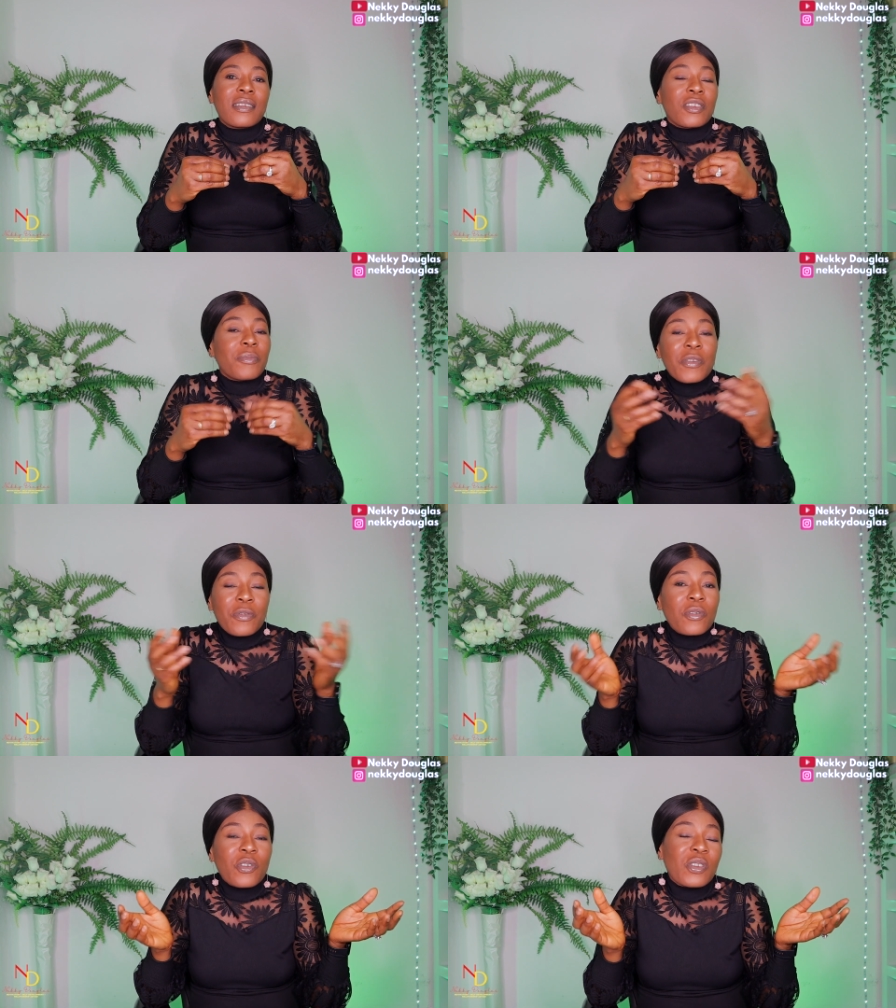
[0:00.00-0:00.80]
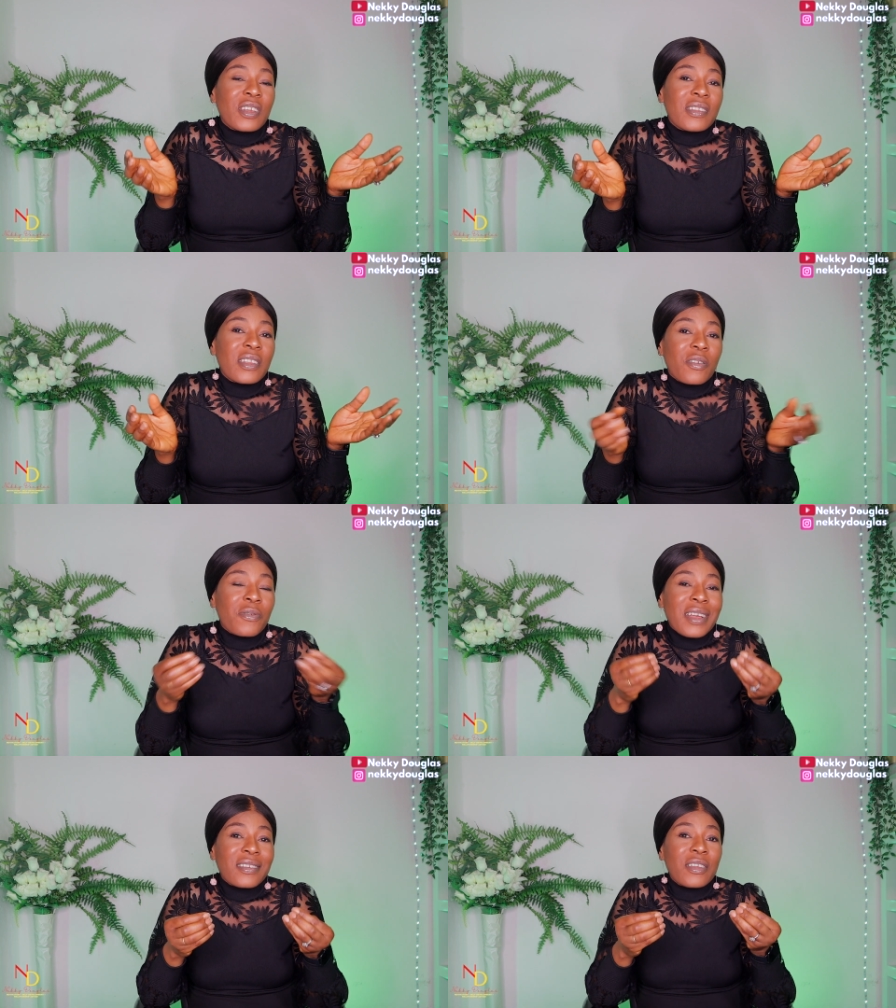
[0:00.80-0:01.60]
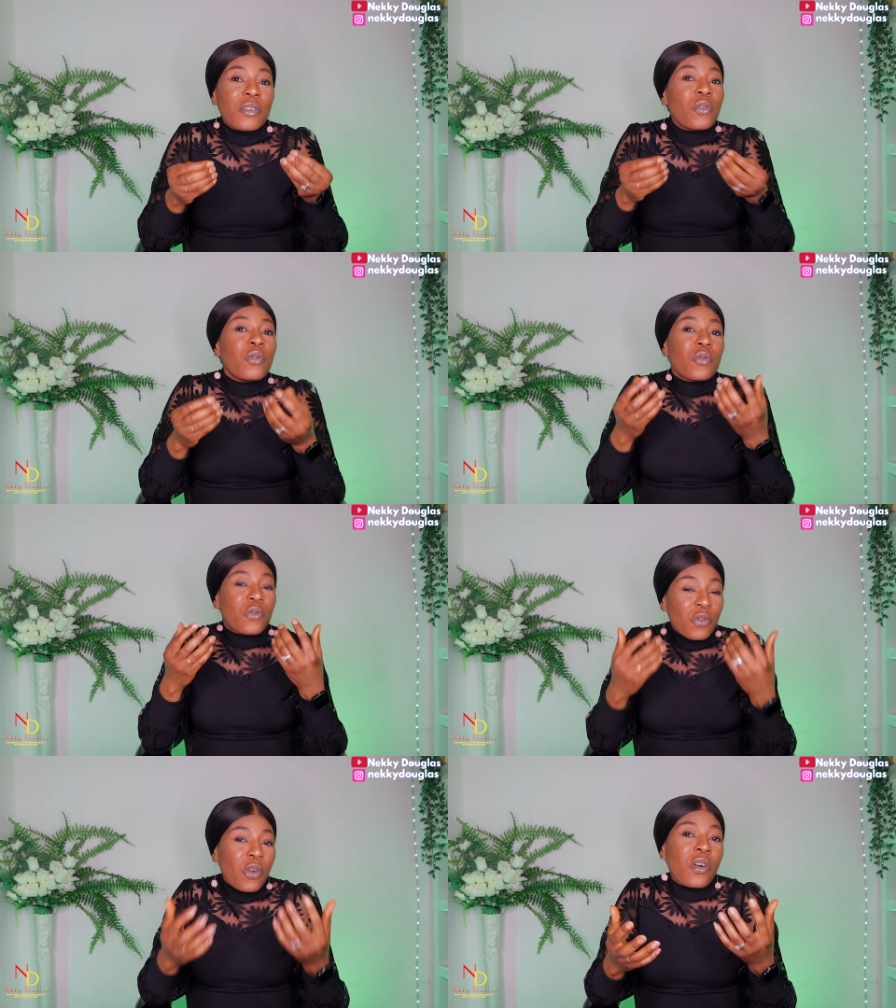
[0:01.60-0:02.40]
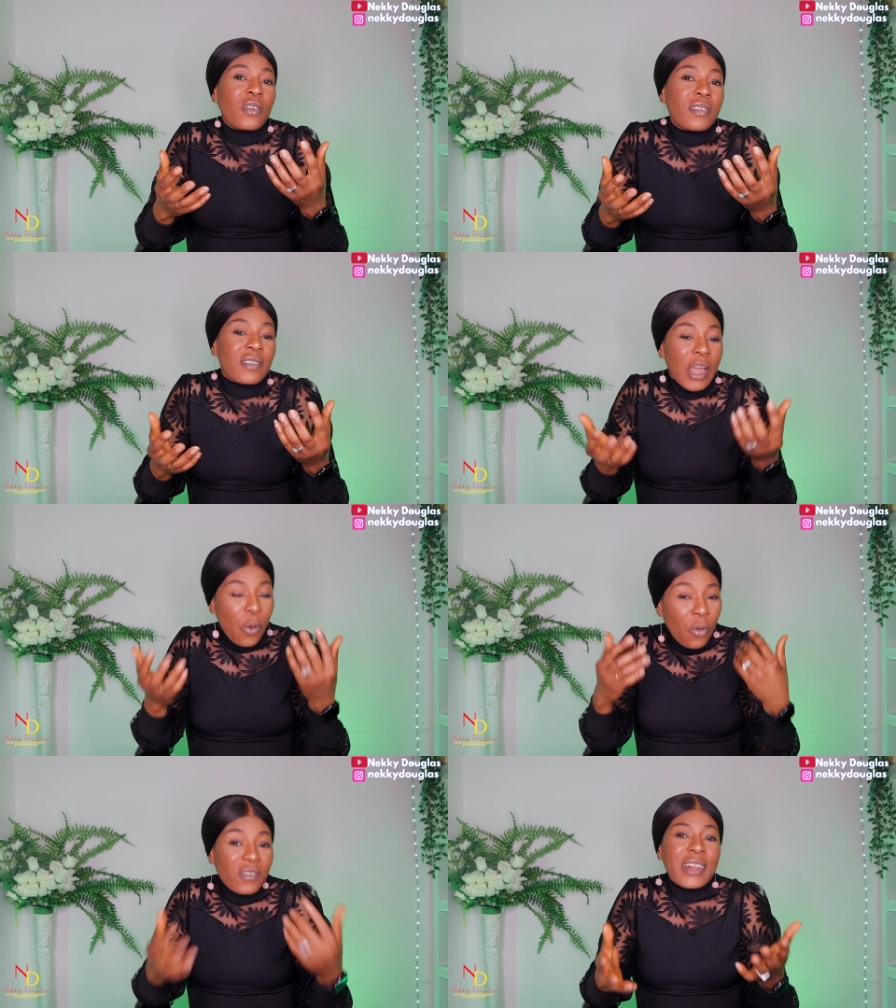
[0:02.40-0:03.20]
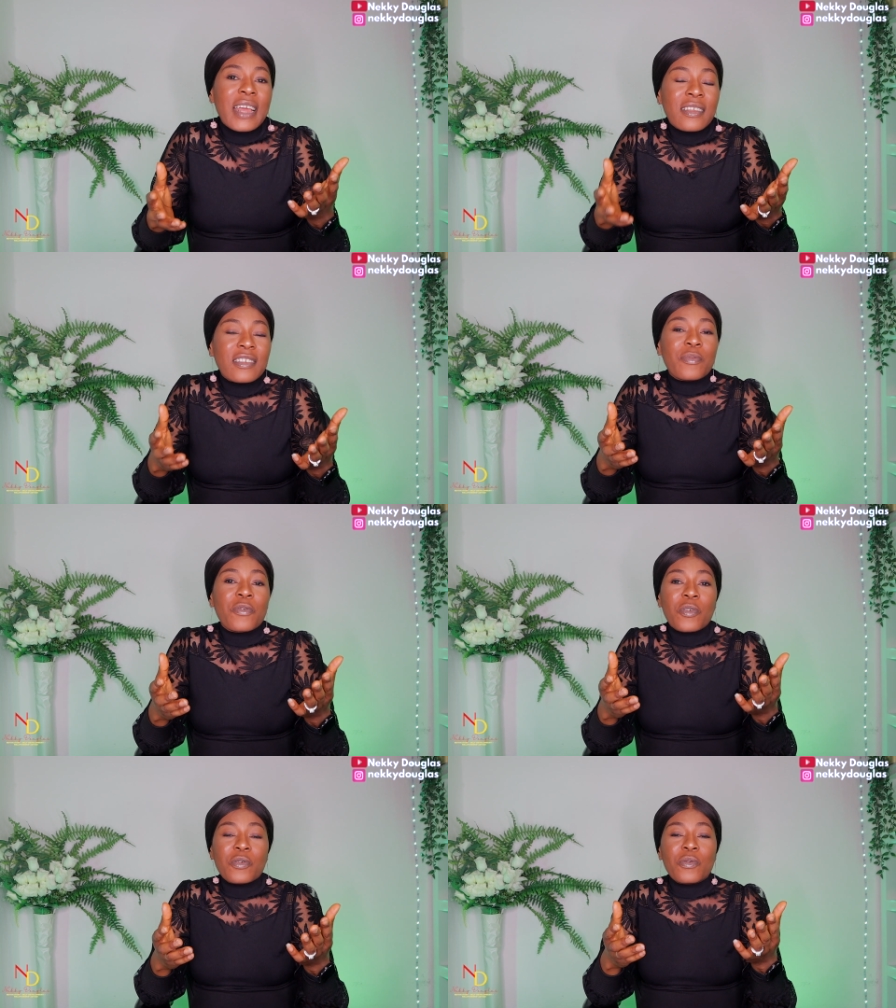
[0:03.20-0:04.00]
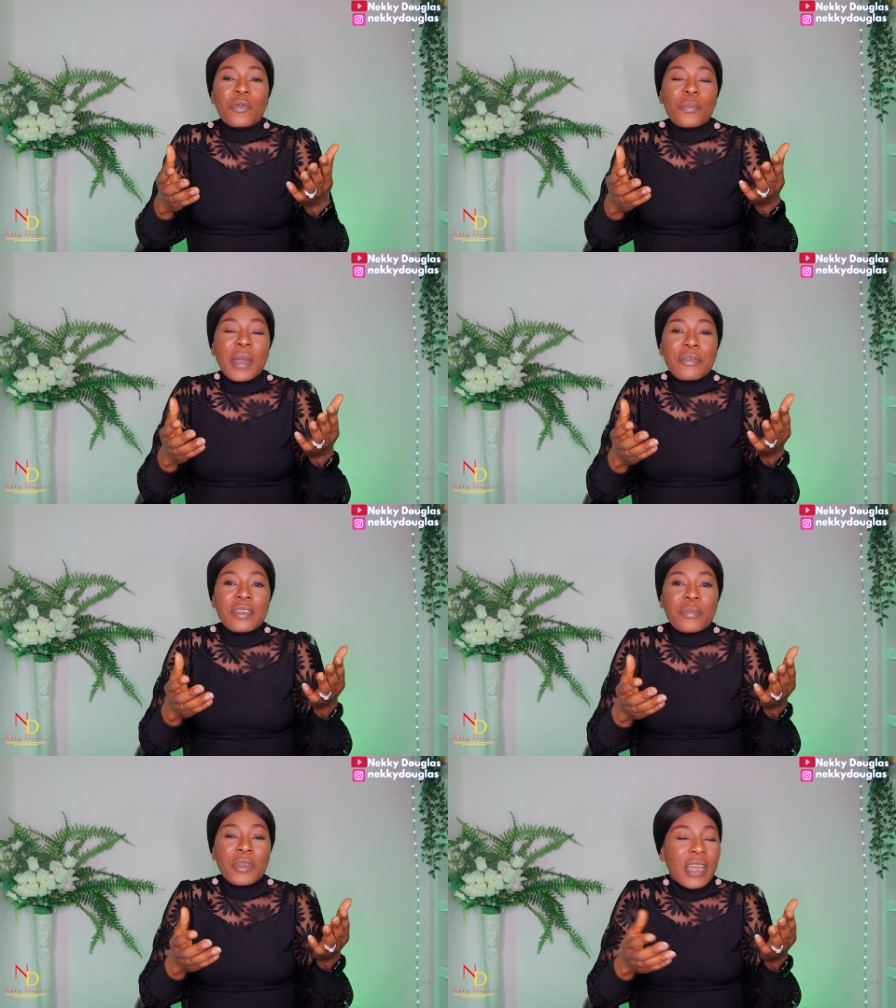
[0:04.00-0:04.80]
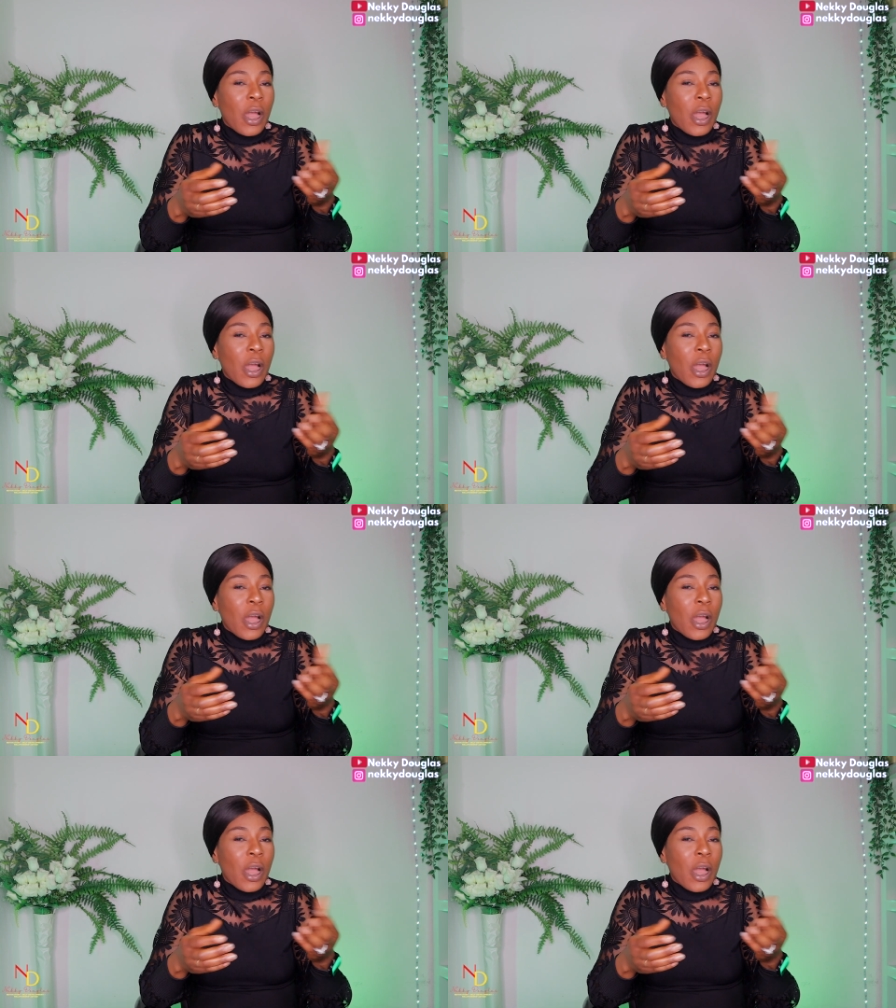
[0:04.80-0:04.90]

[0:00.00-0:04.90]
Some even go to the extent of asking you, you saw all this. I was like this before you married me.